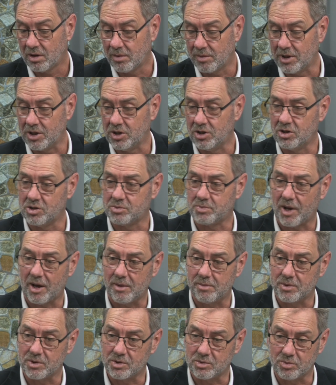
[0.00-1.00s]
I mean,
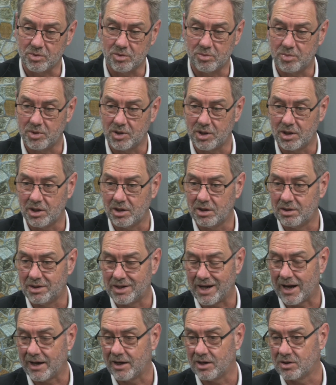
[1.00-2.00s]
newspapers would be
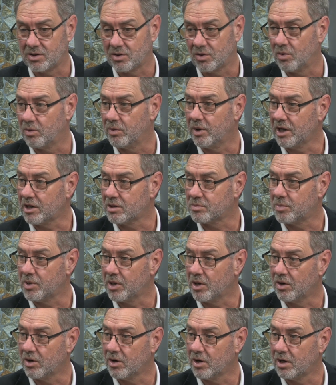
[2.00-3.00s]
days or weeks
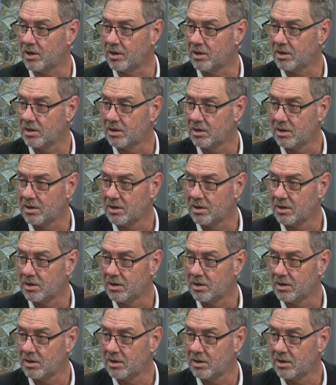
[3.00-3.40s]
behind